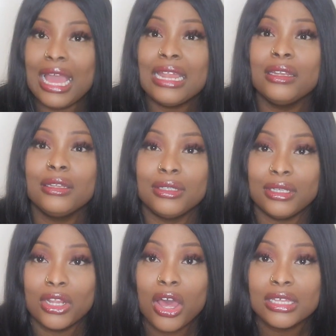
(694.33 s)
And
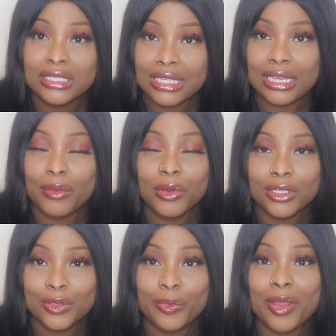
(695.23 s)
lastly, I'm going
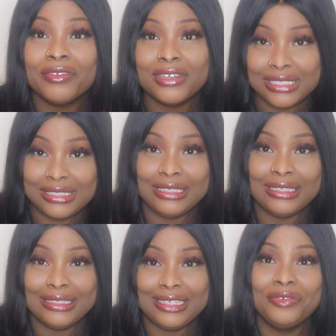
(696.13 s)
to talk about Reese.
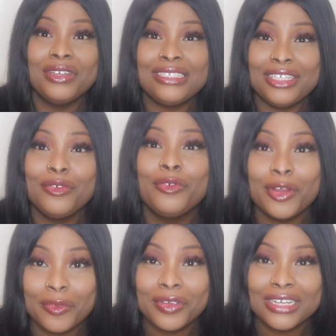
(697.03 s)
Reese, you
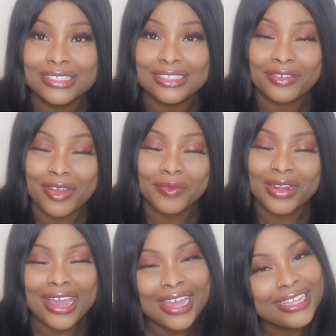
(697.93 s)
follow me on Instagram
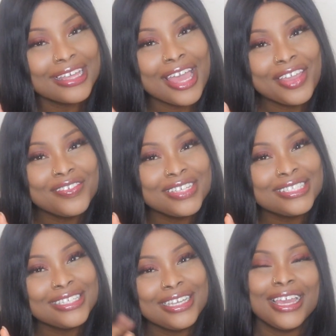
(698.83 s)
now. Hey,
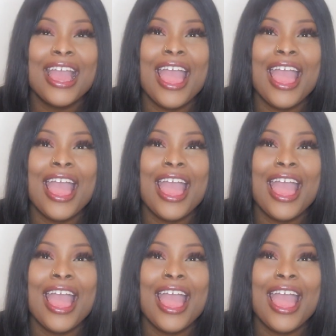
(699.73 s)
Reese.